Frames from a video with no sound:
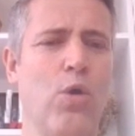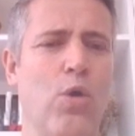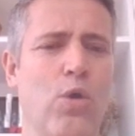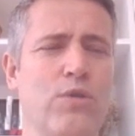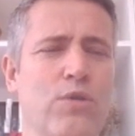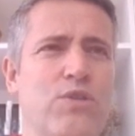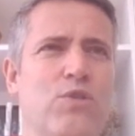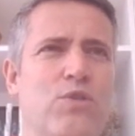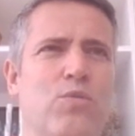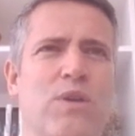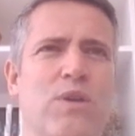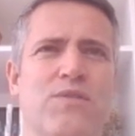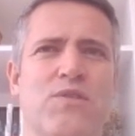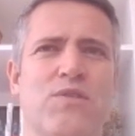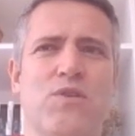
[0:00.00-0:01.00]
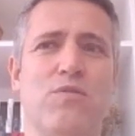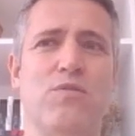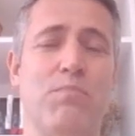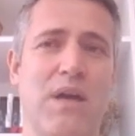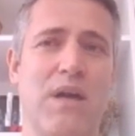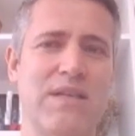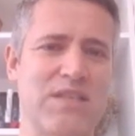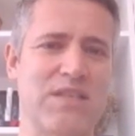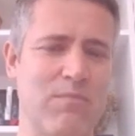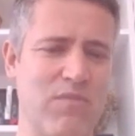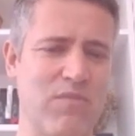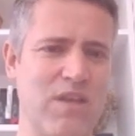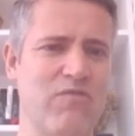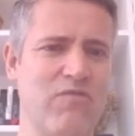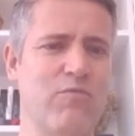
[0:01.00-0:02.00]
or do you want to buy
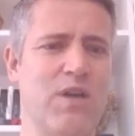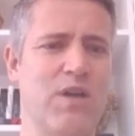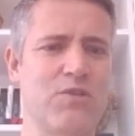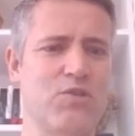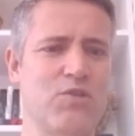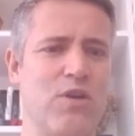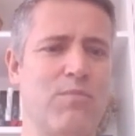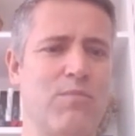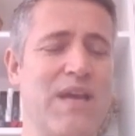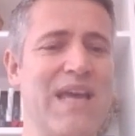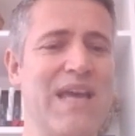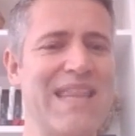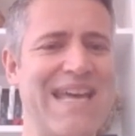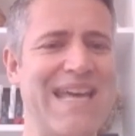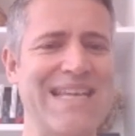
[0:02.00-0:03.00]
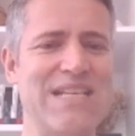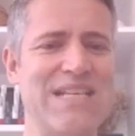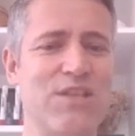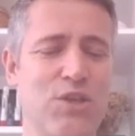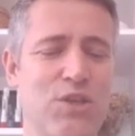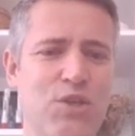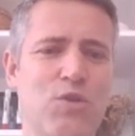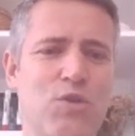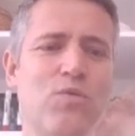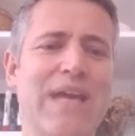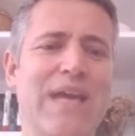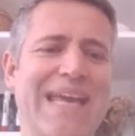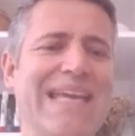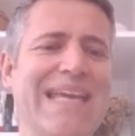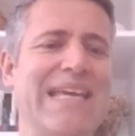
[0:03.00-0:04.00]
something from our shop? That is you
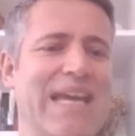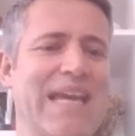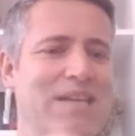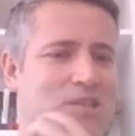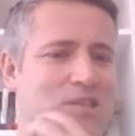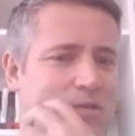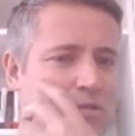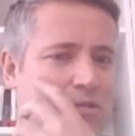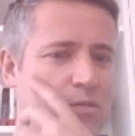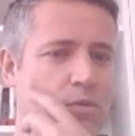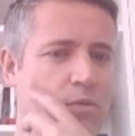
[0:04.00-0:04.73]
engaging your